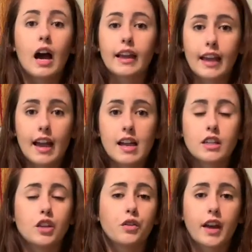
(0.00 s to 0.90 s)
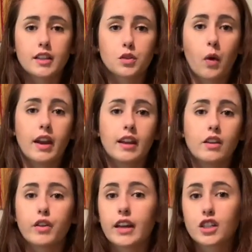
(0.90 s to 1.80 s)
Again, you get sweaty,
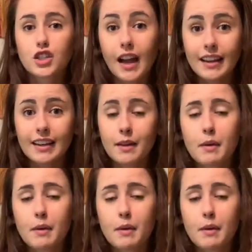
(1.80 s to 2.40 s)
you get shiny.